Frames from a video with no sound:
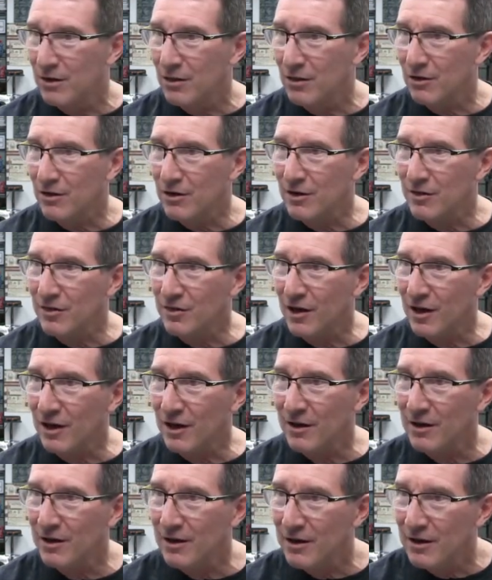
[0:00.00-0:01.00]
look at the,
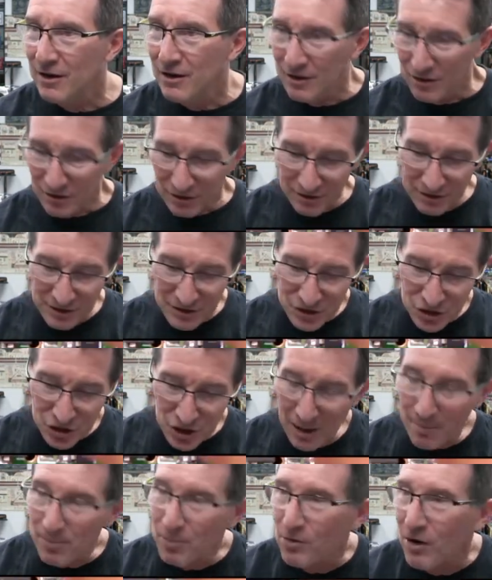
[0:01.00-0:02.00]
look at this
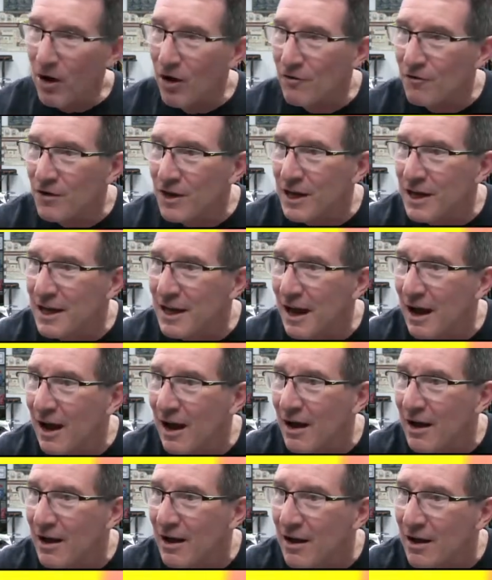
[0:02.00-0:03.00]
jumper over
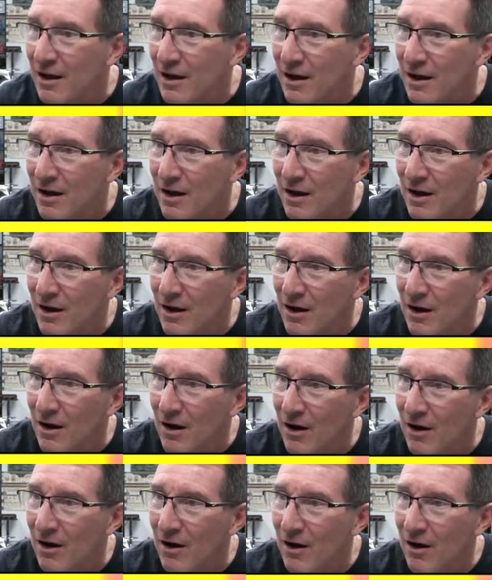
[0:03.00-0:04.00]
here.
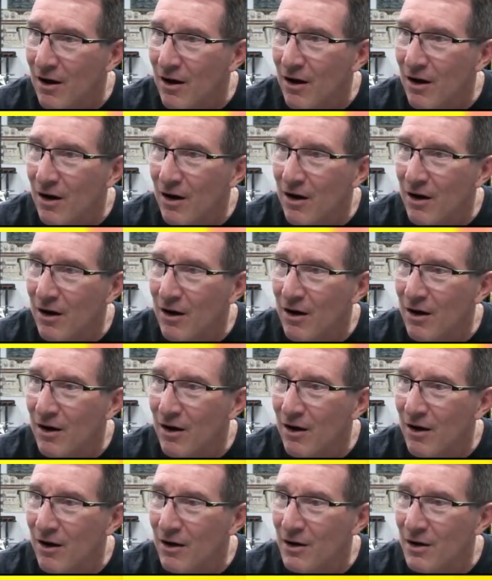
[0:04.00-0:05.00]

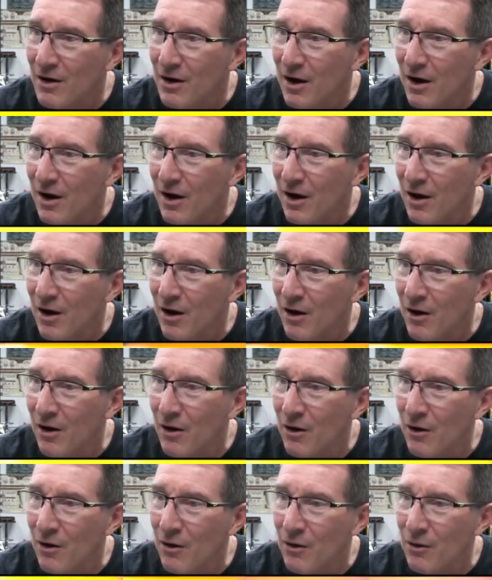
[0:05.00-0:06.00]
Oh,
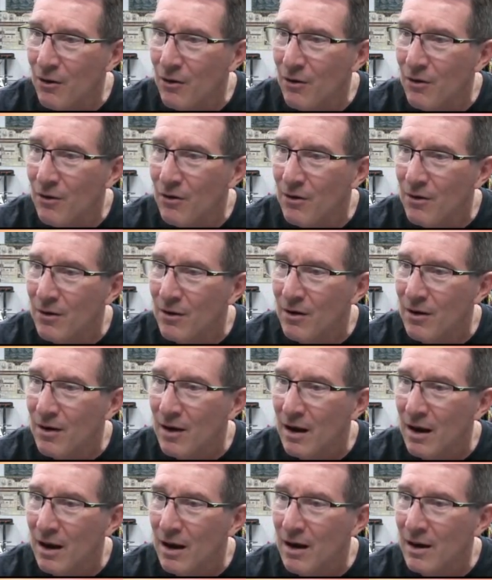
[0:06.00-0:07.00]
no.
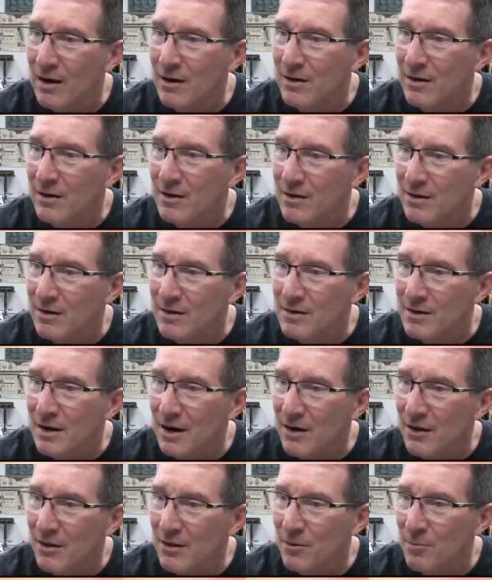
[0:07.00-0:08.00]
And
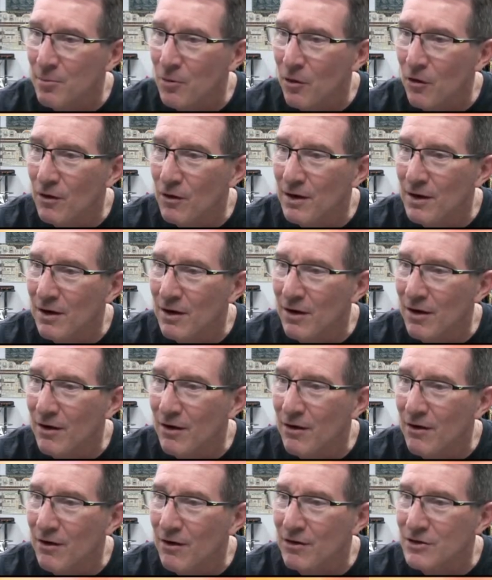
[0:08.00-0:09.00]
down on the board,
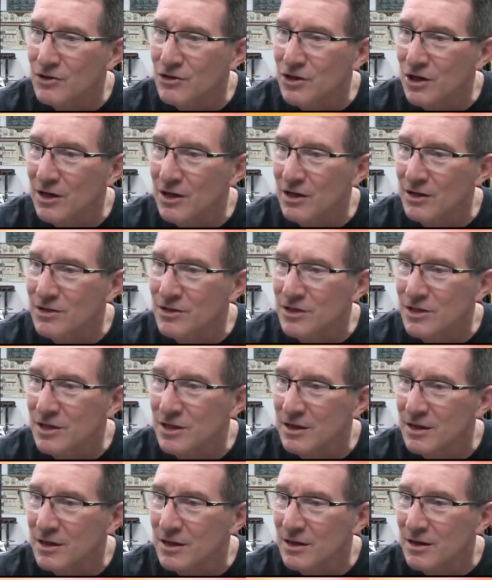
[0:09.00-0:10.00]
oh, geez.
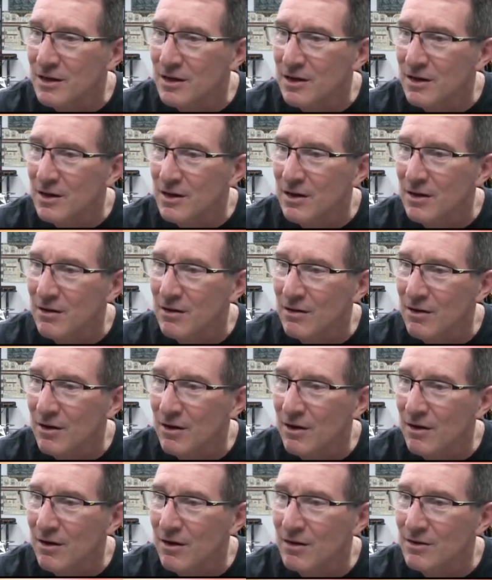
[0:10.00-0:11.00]

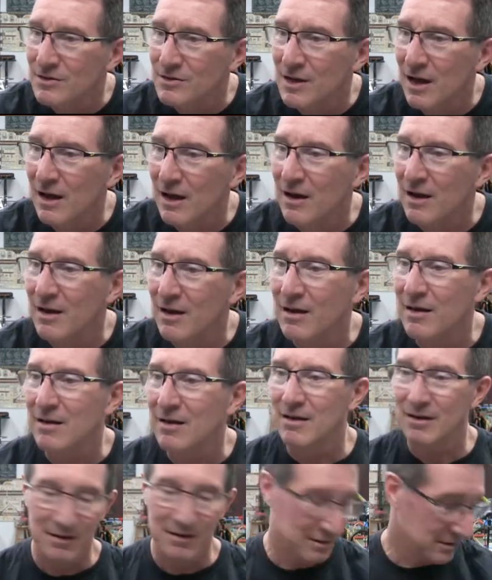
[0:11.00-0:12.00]
Oh, is that...
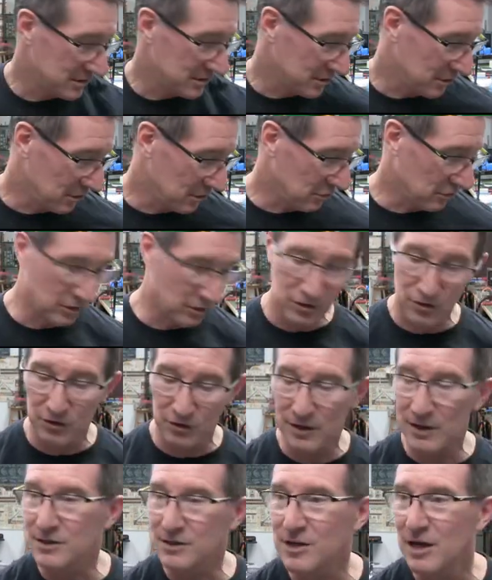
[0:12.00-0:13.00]
It's not looking
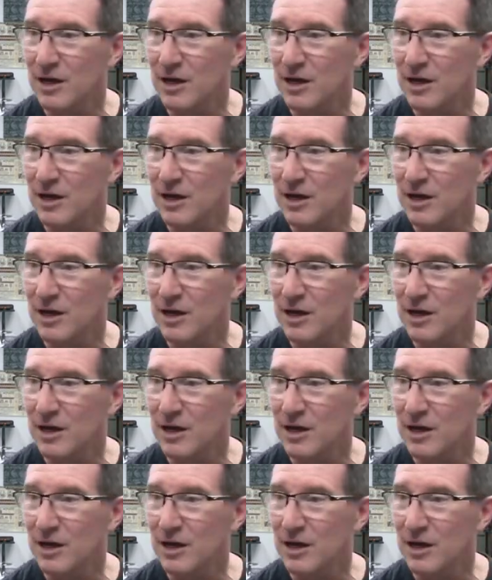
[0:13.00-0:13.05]
good, is